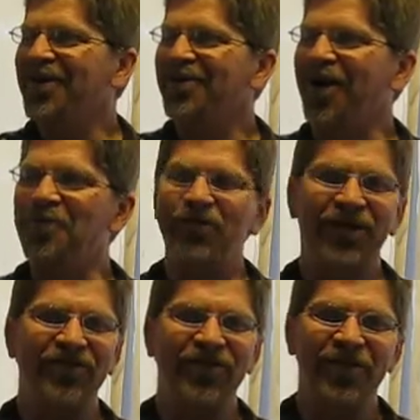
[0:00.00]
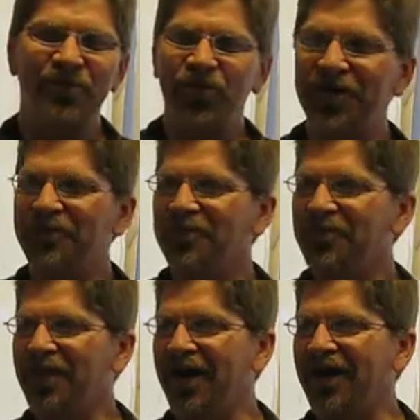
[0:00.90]
Comprehension input,
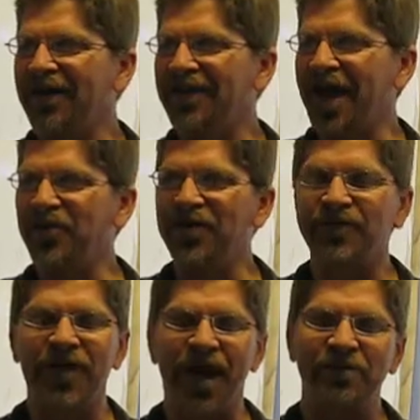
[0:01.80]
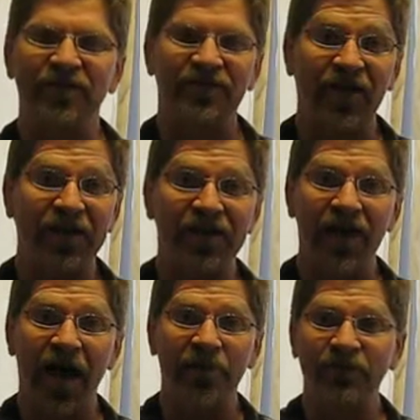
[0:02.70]
allow enough time to study the
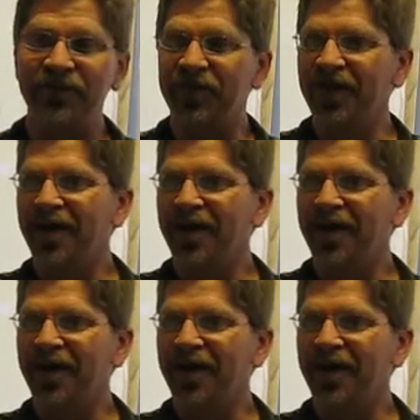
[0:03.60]
items,